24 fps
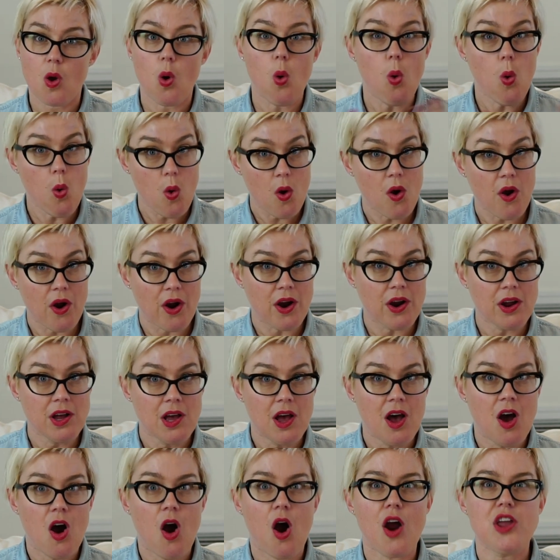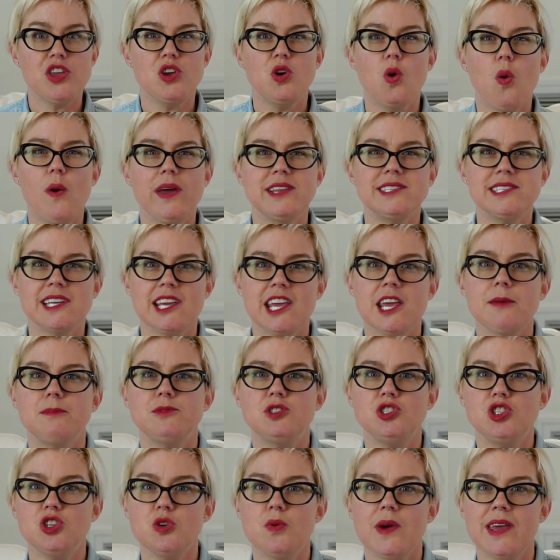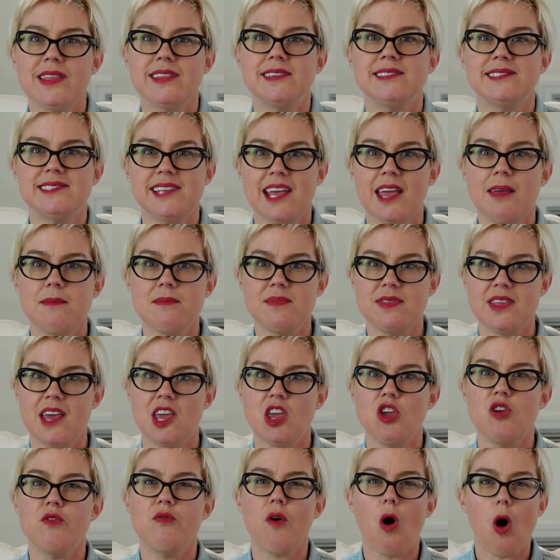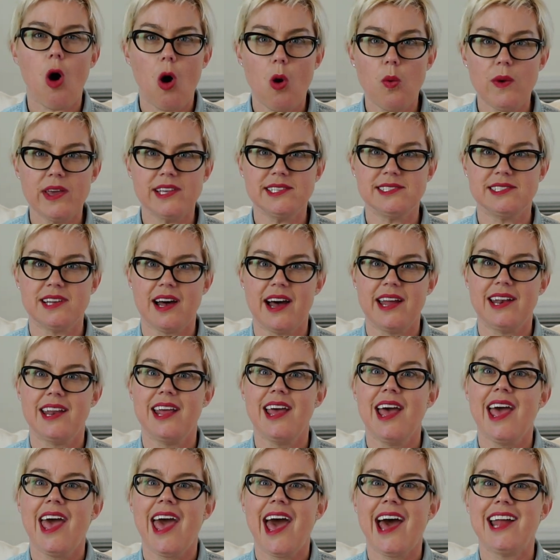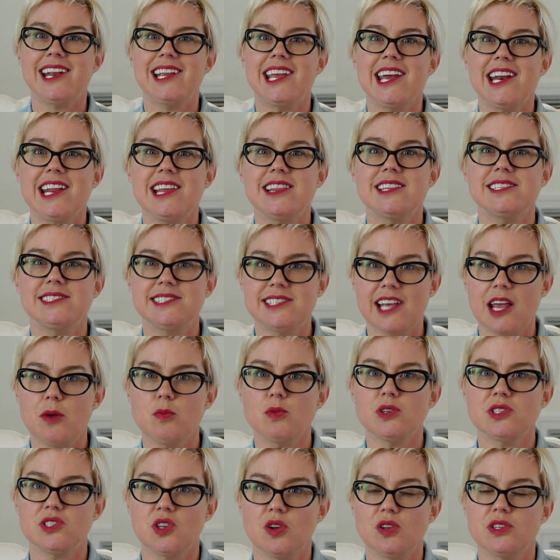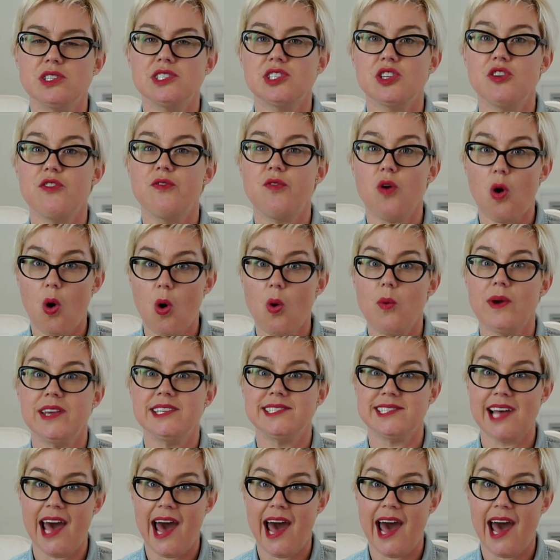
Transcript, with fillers: Or are you going to keep doing the same thing you've always done and getting the same results you've always